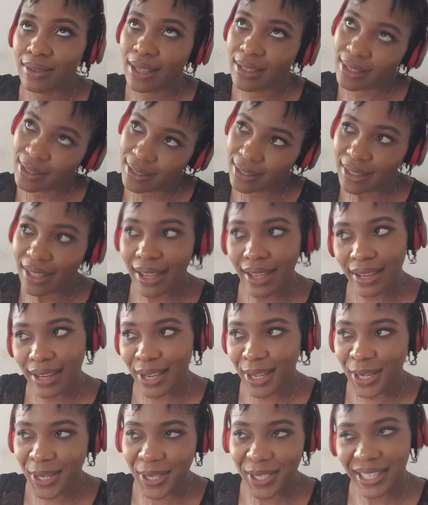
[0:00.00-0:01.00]
I said that
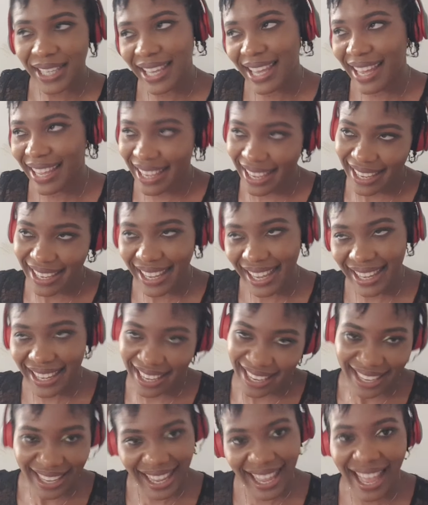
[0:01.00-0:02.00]
earlier on. Yeah, yeah, yeah,
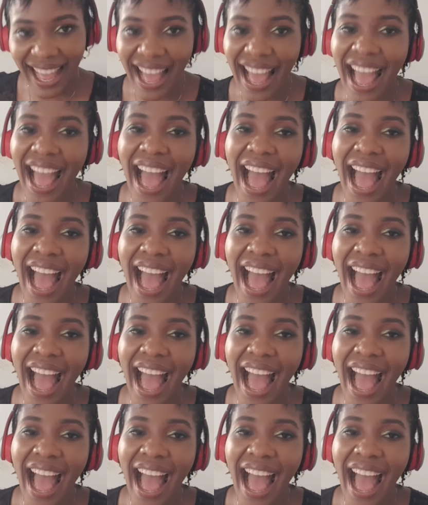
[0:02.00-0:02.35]
yeah, yeah.